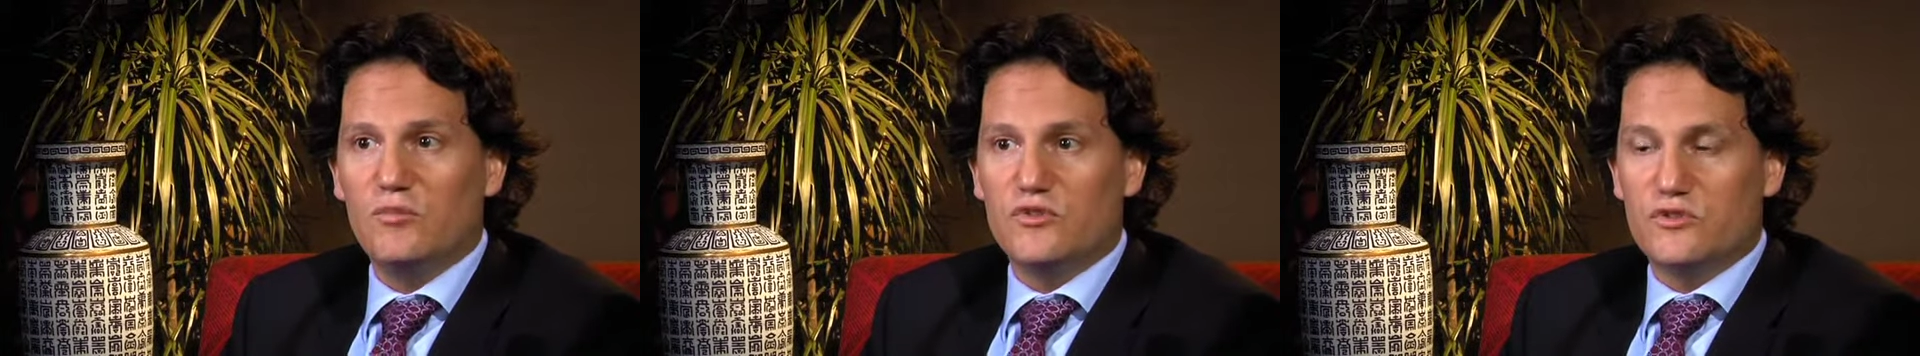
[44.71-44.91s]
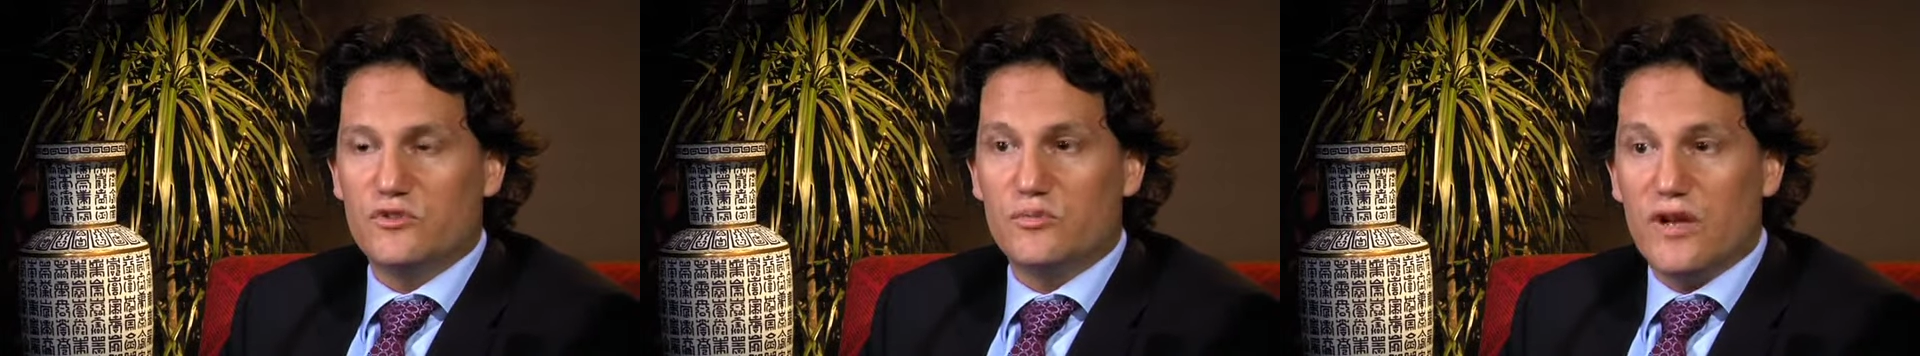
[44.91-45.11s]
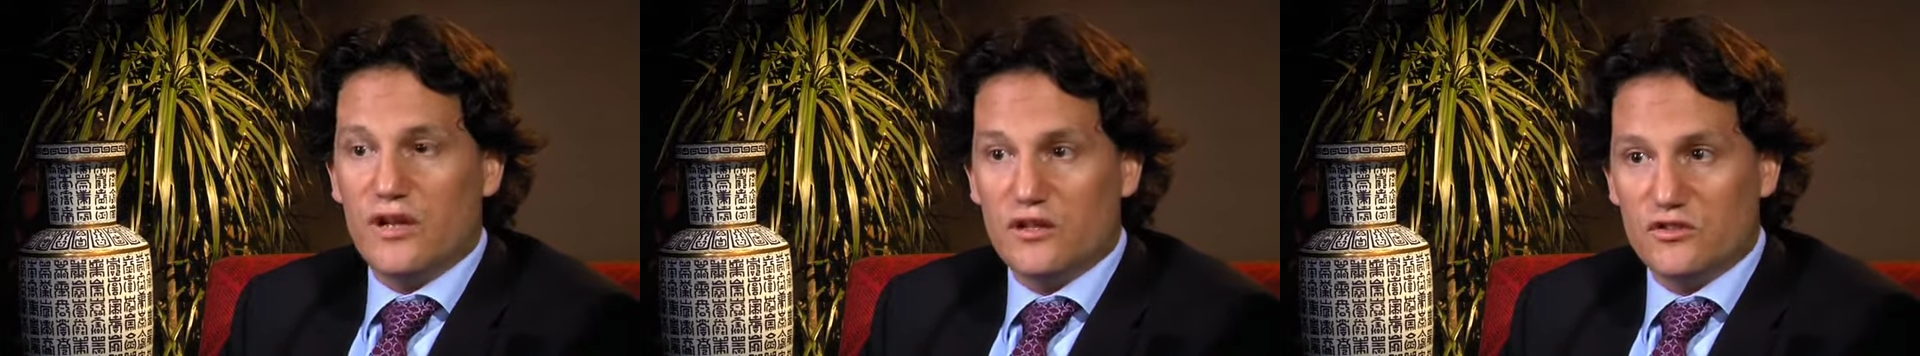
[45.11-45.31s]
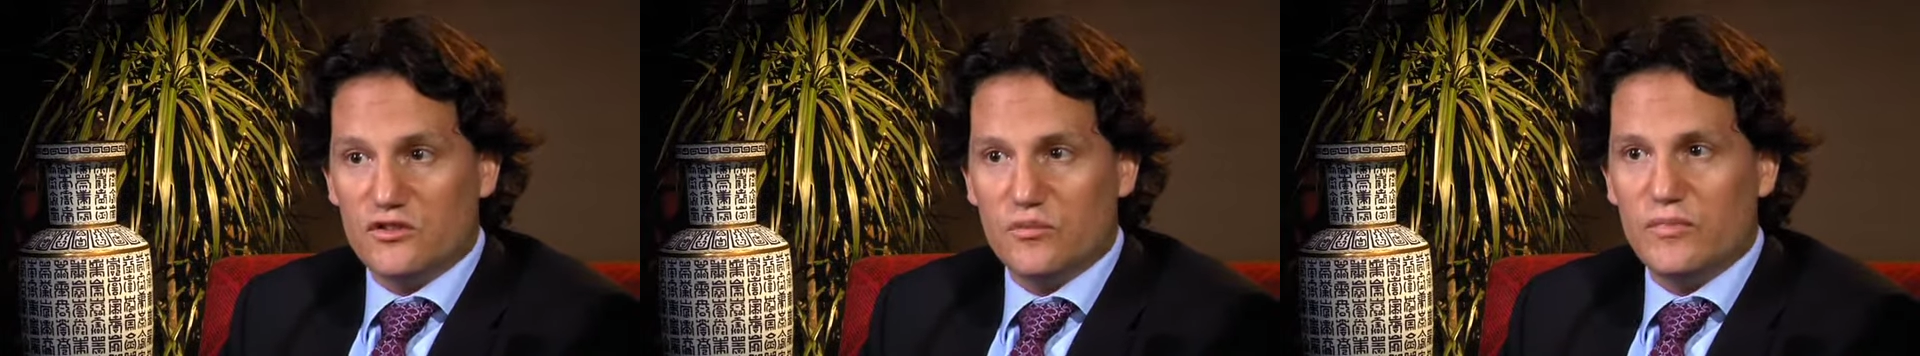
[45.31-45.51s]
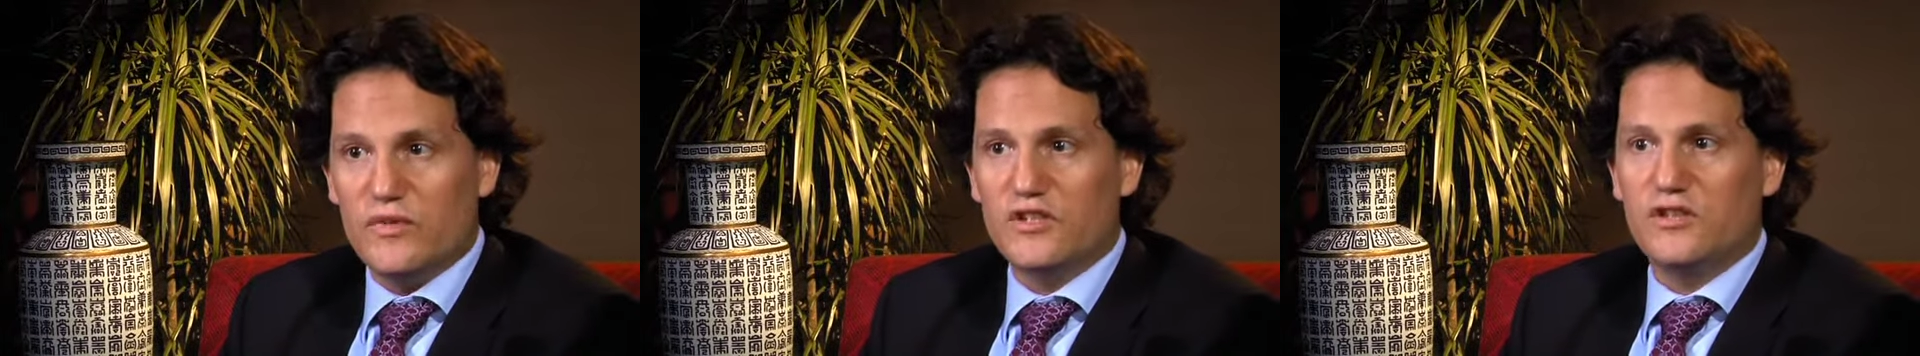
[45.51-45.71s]
to make a
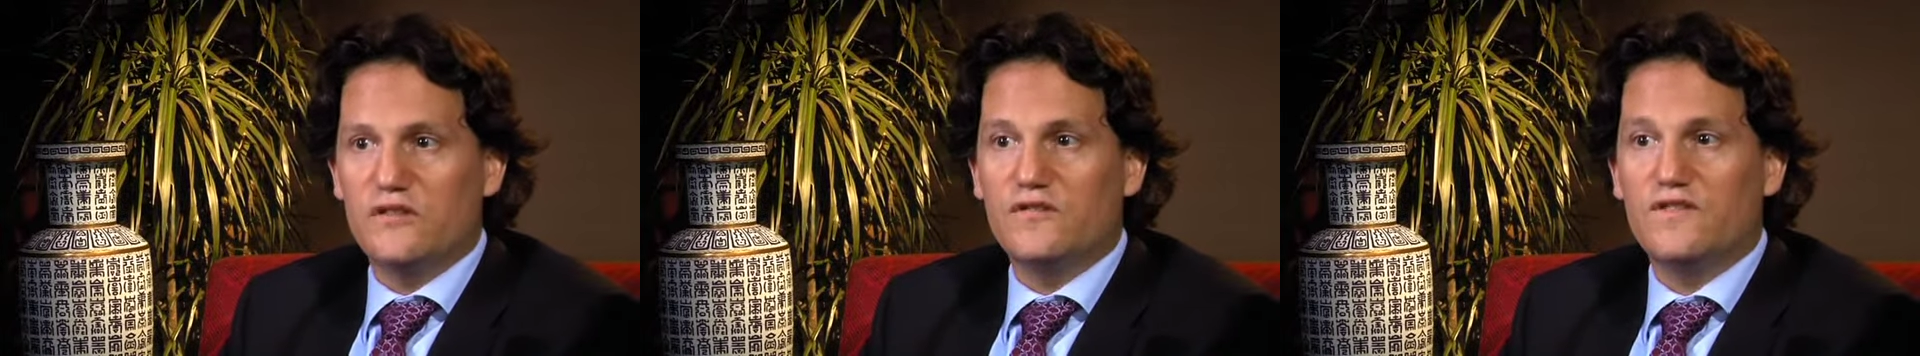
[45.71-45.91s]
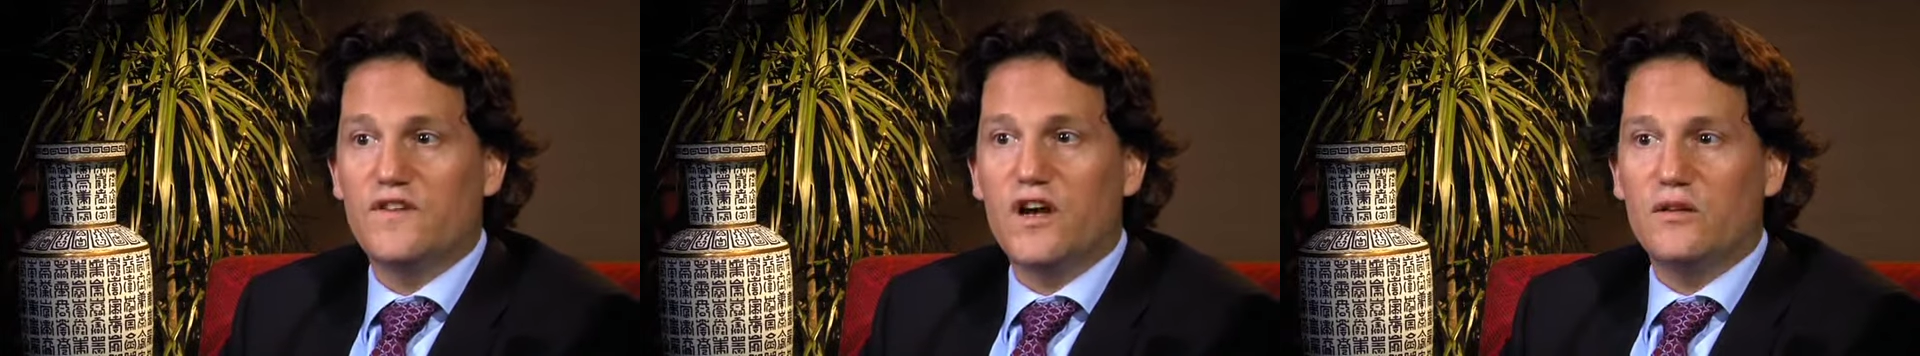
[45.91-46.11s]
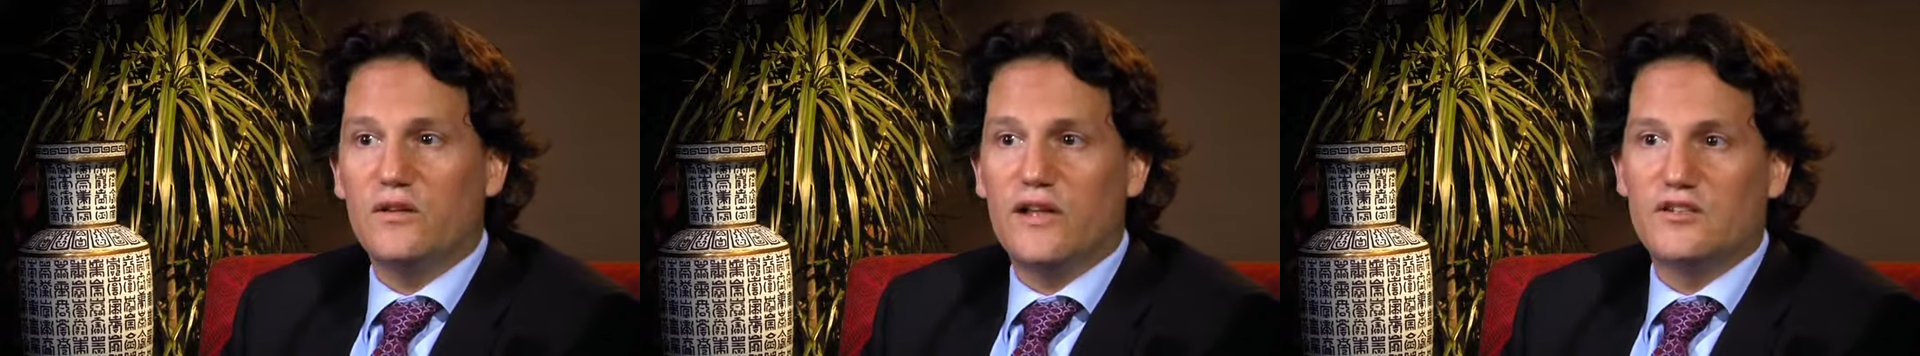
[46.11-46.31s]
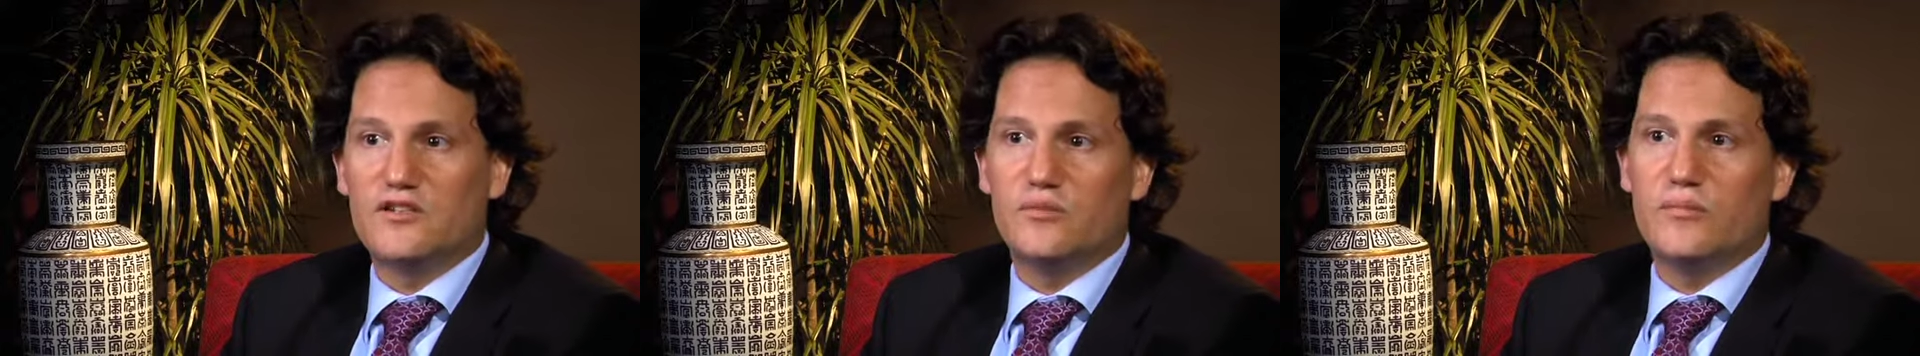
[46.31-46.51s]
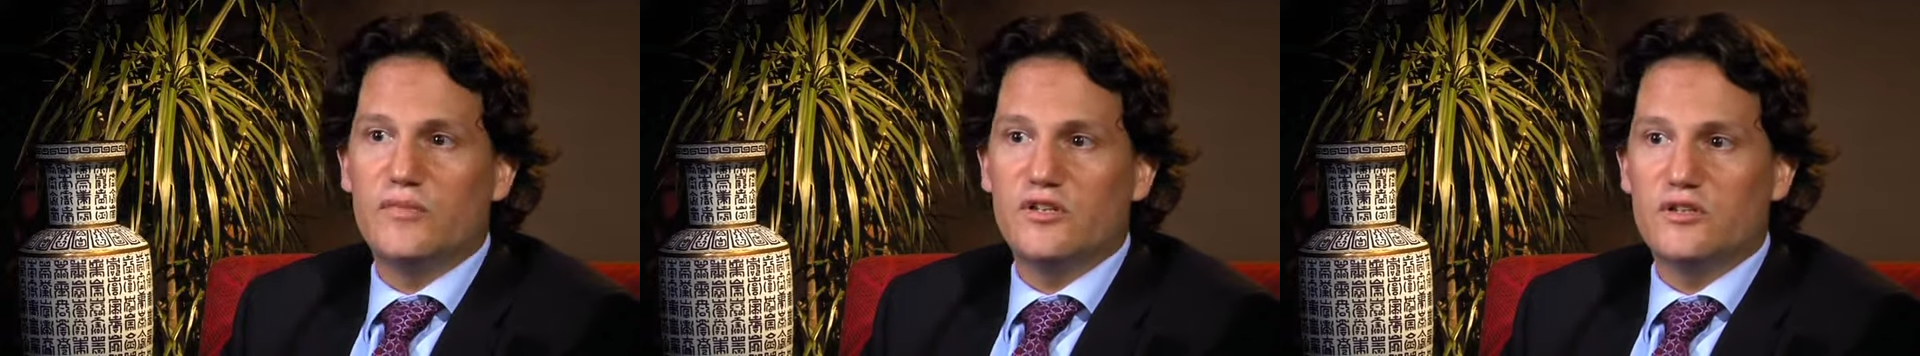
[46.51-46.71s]
submission, file that
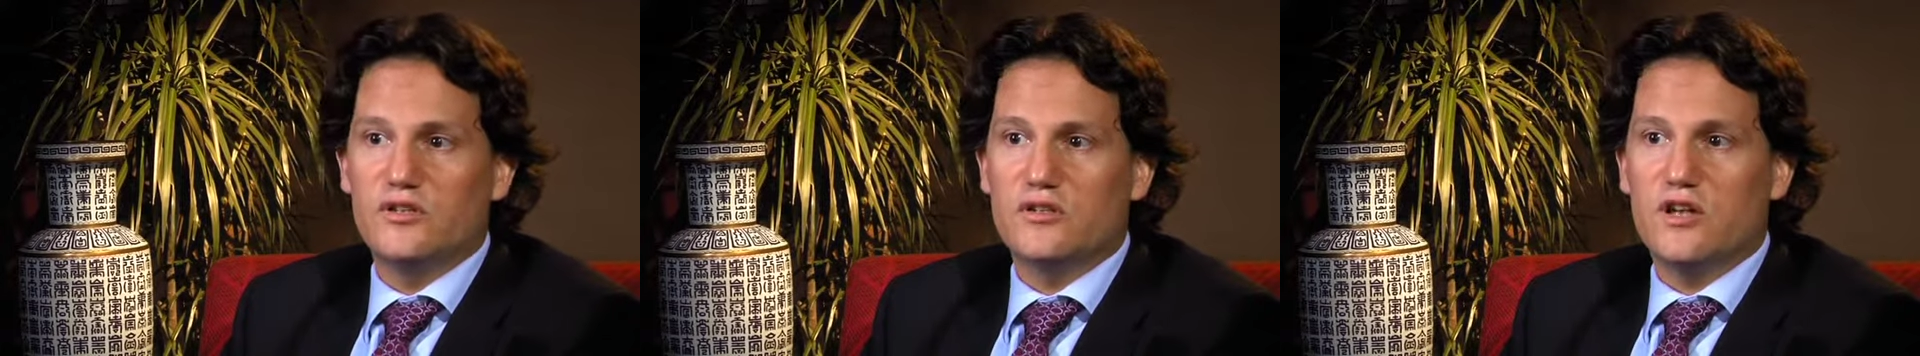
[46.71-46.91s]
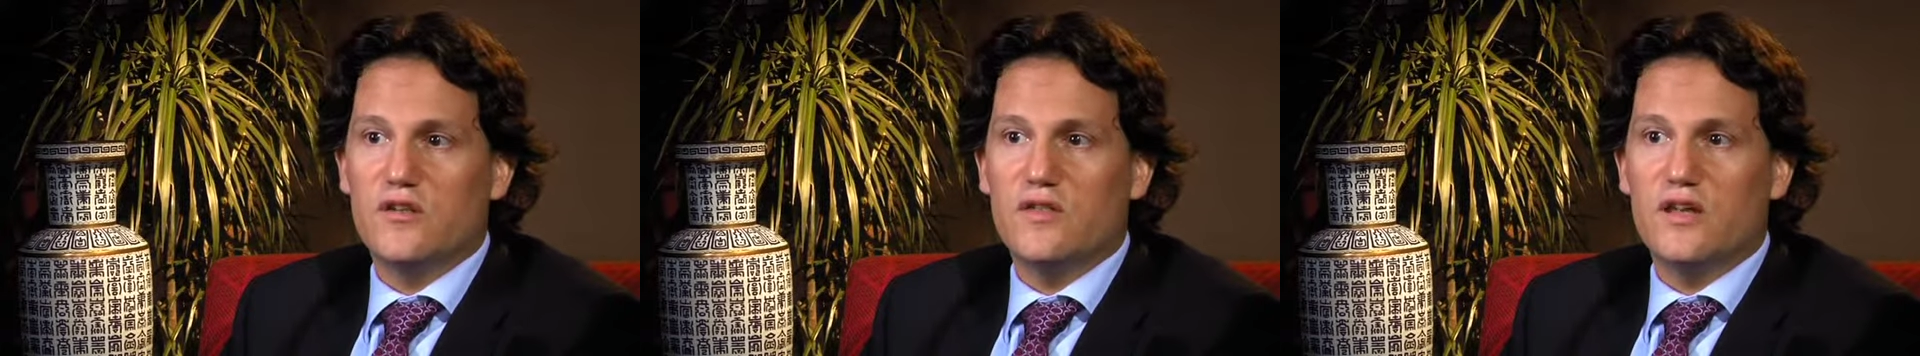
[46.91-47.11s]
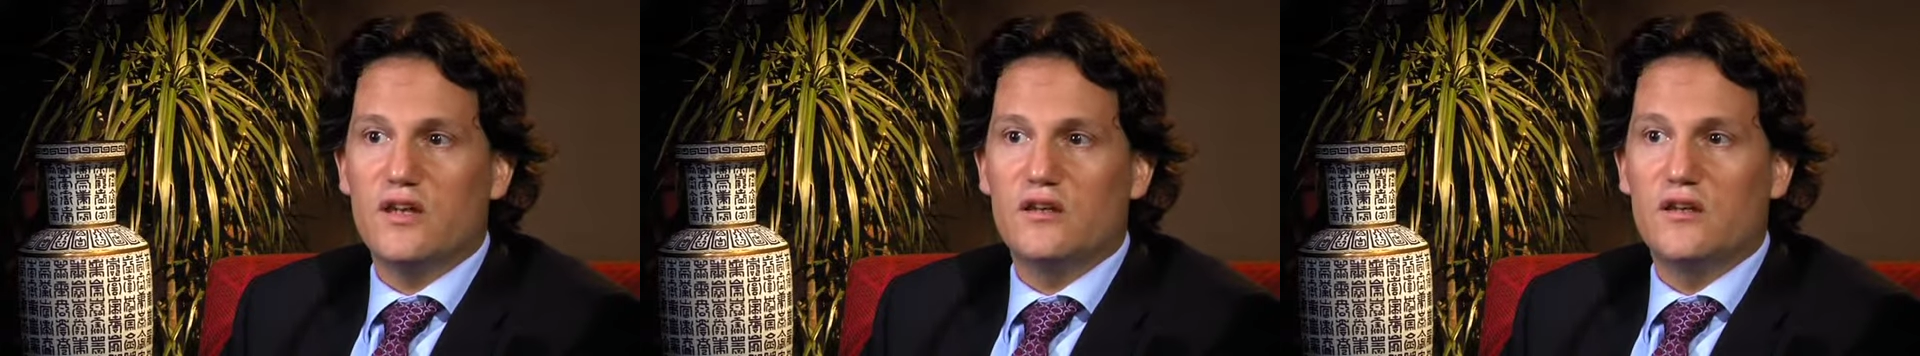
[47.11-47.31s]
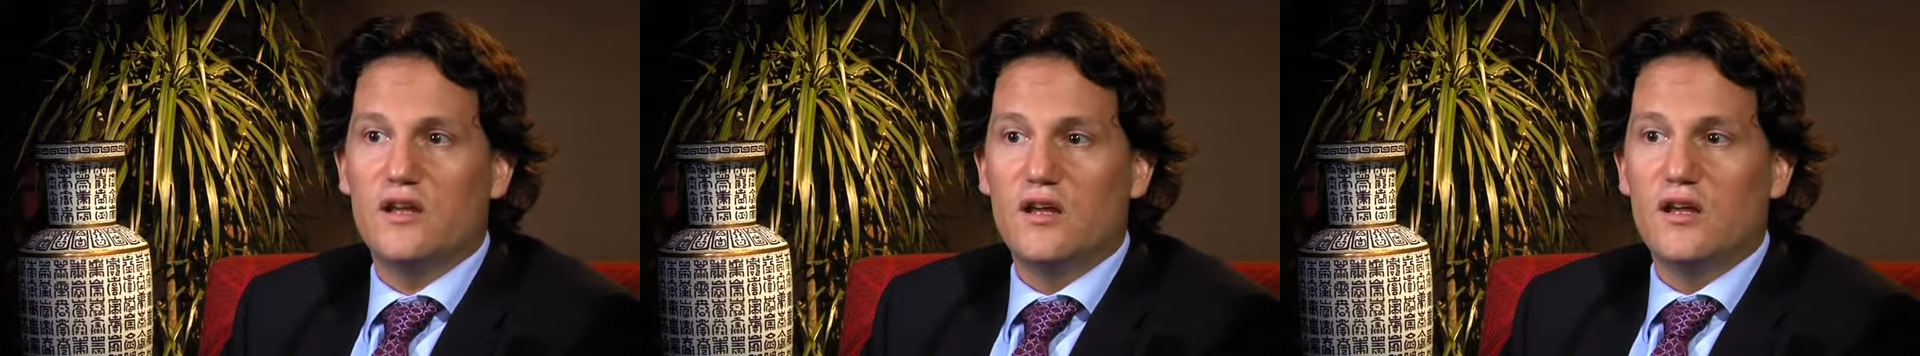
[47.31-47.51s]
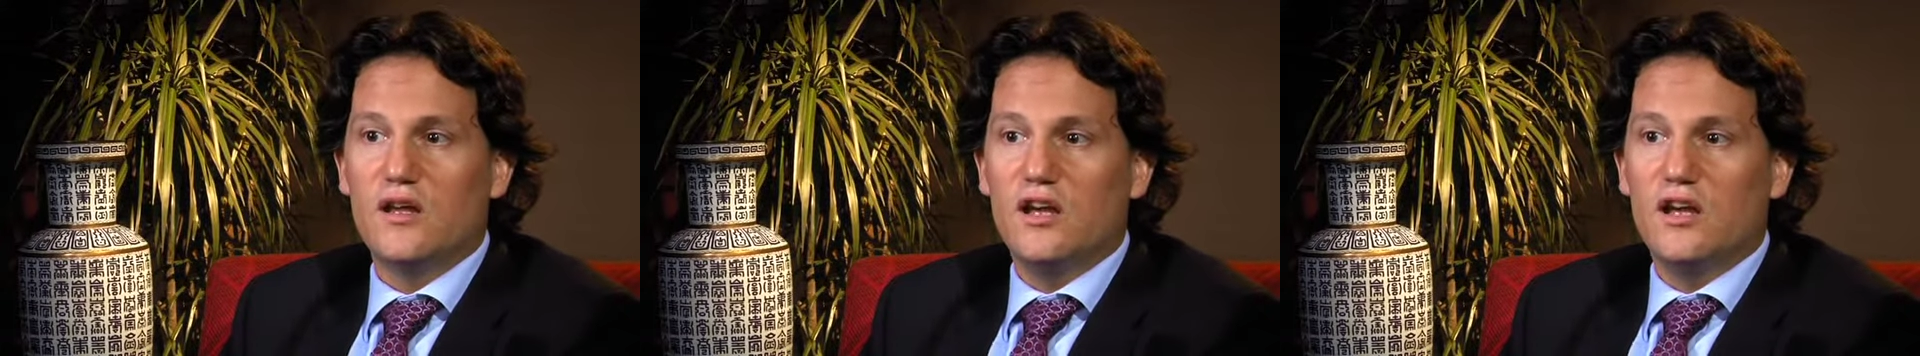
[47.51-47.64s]
submission, and then